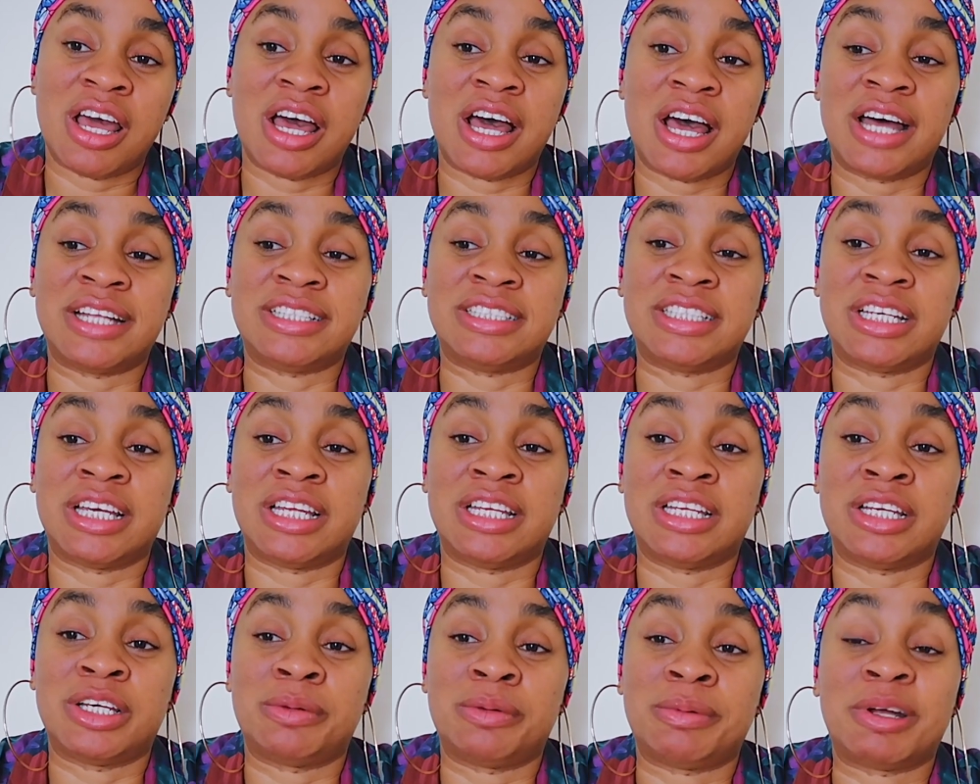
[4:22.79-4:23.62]
And
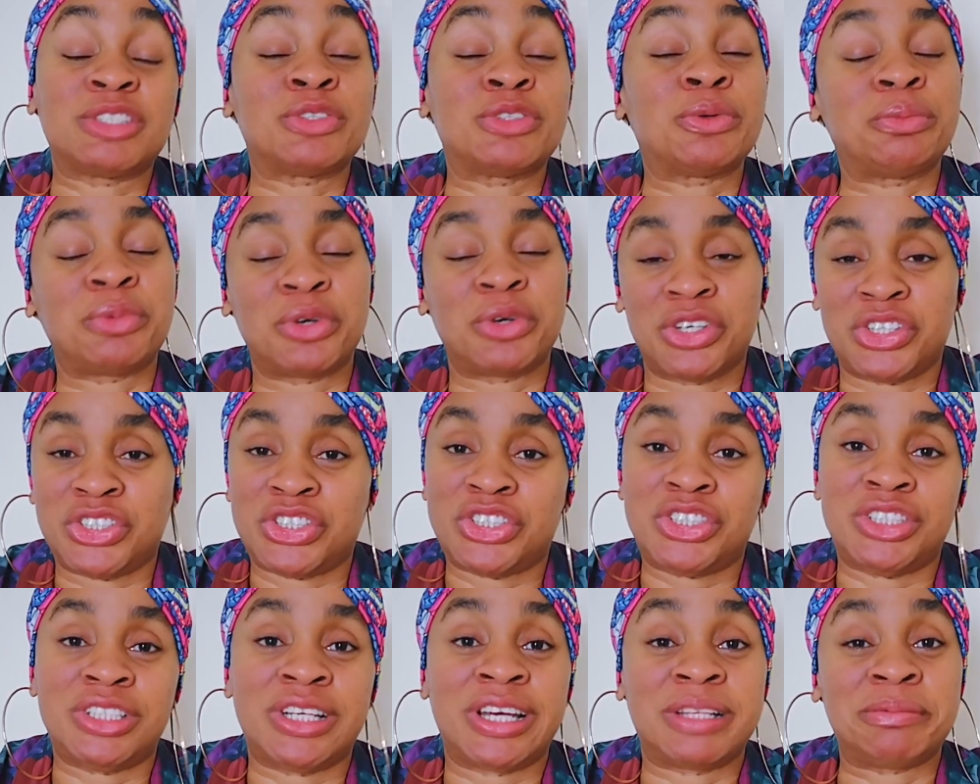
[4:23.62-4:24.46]
then at some point,
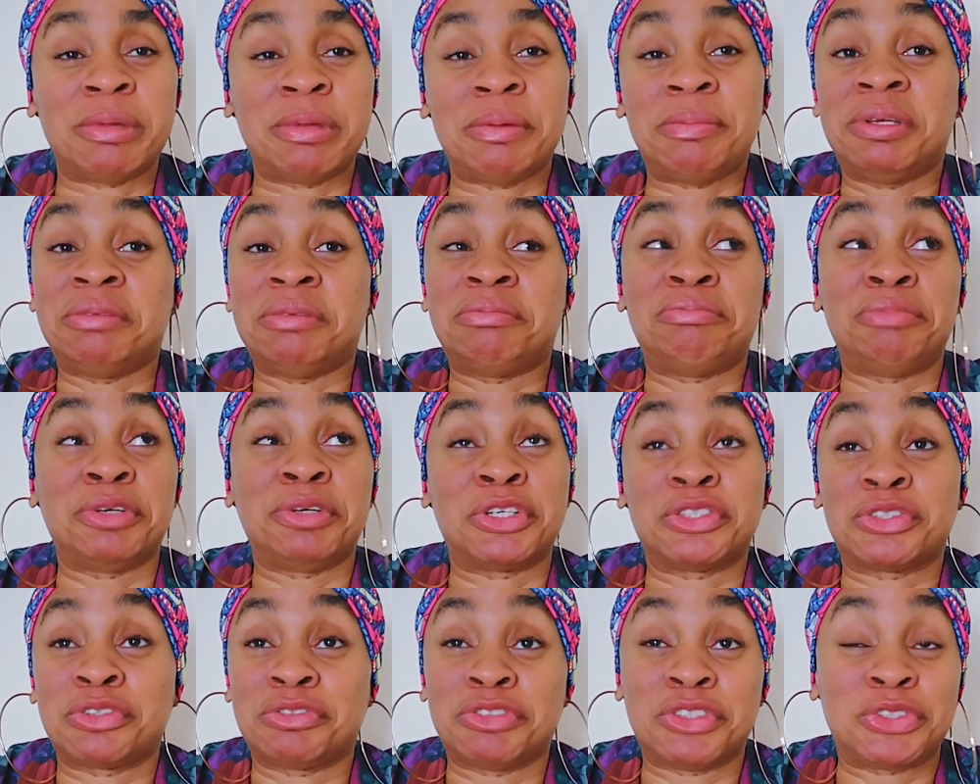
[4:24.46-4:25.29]
she maybe
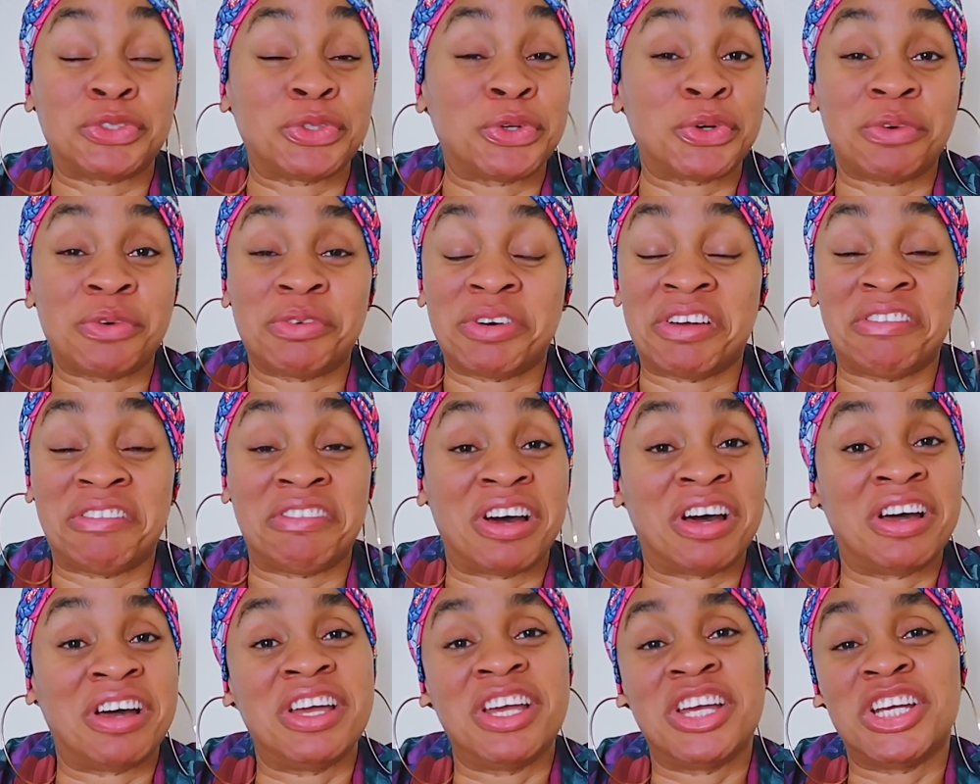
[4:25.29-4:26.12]
because of the talk or whatever,
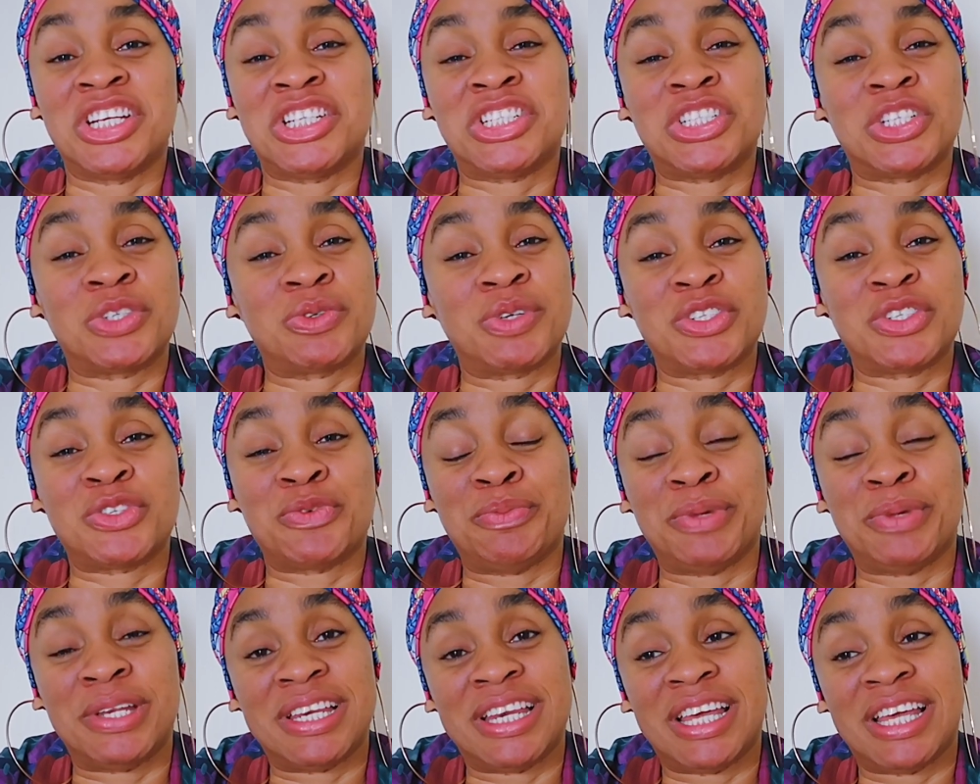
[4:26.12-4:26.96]
she just went to
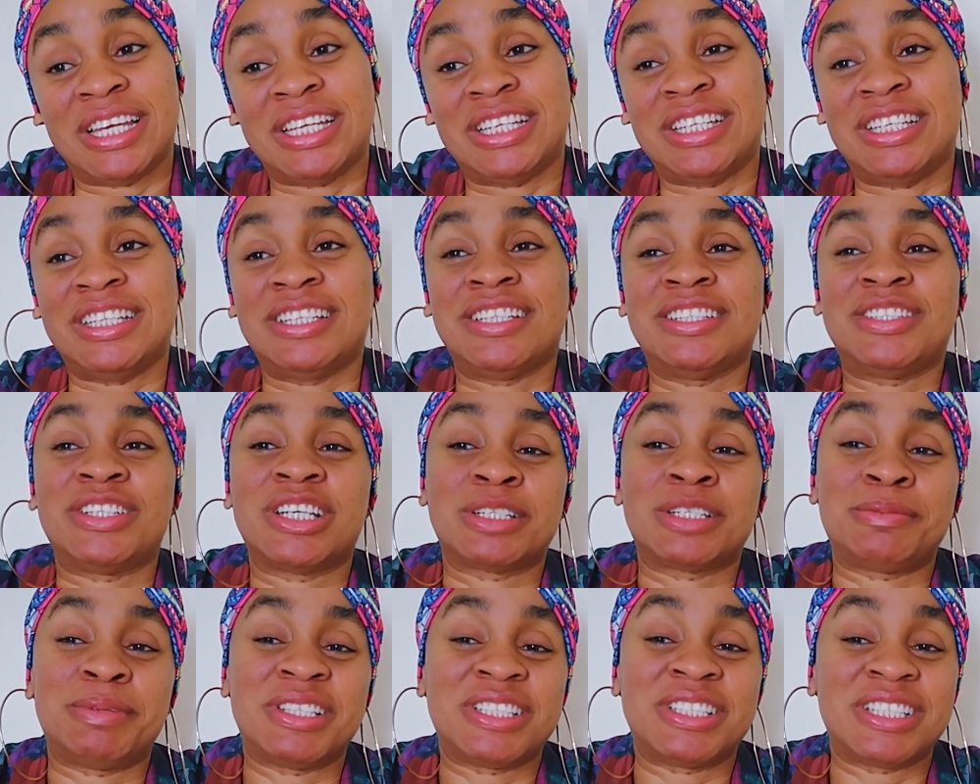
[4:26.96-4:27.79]
meet Nengi, to
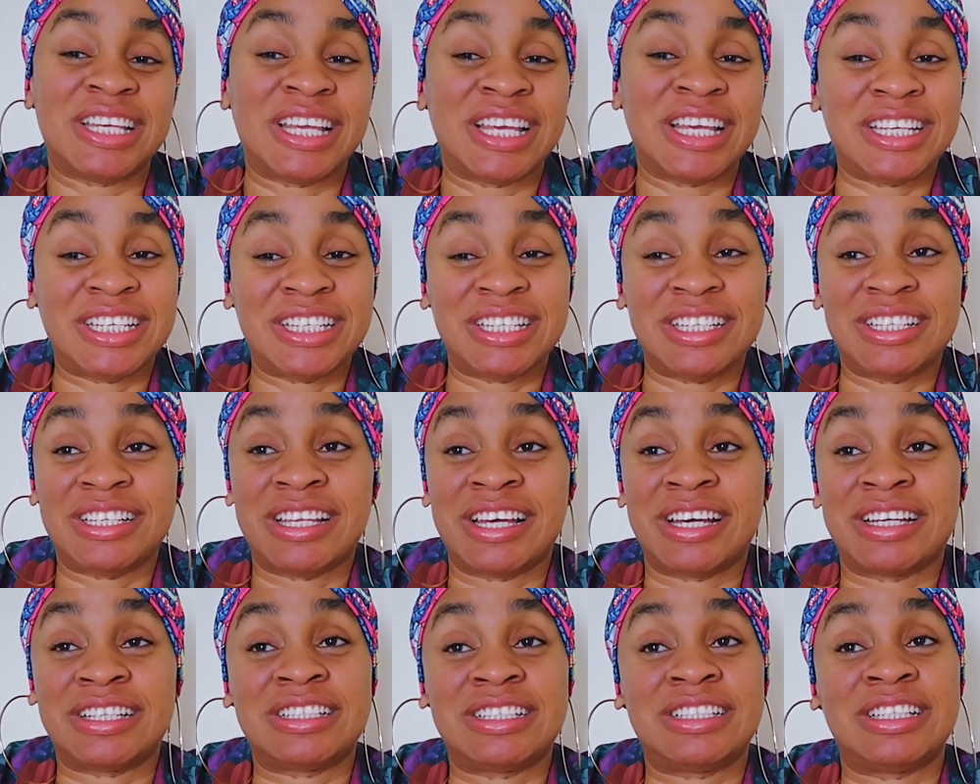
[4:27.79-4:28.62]
explain to Nengi
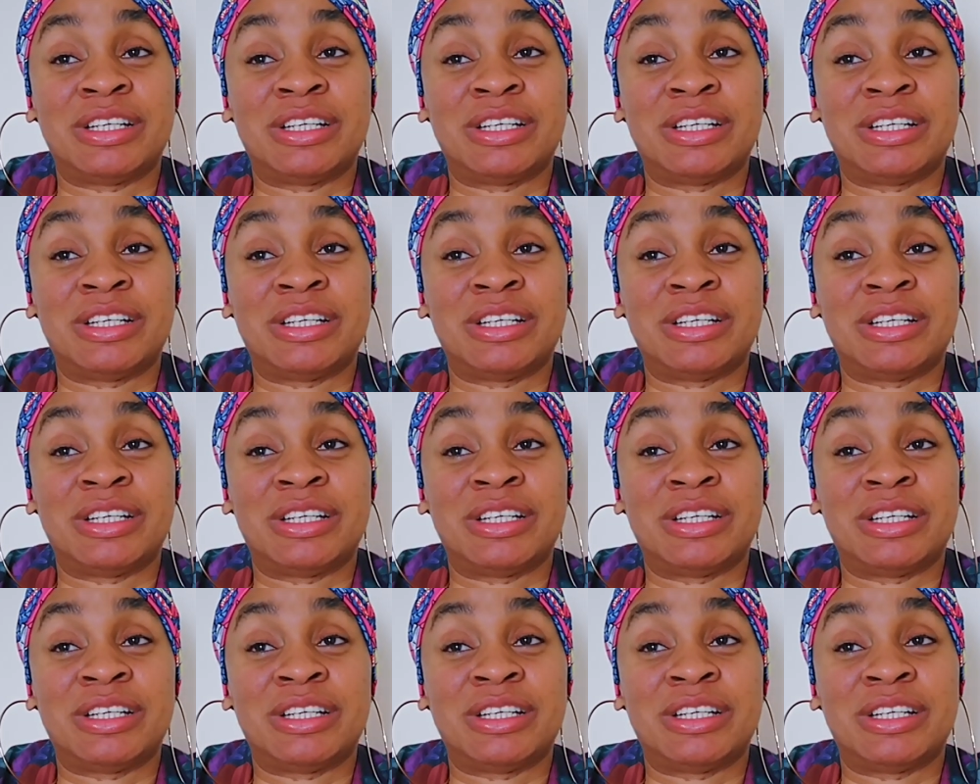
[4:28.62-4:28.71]
that,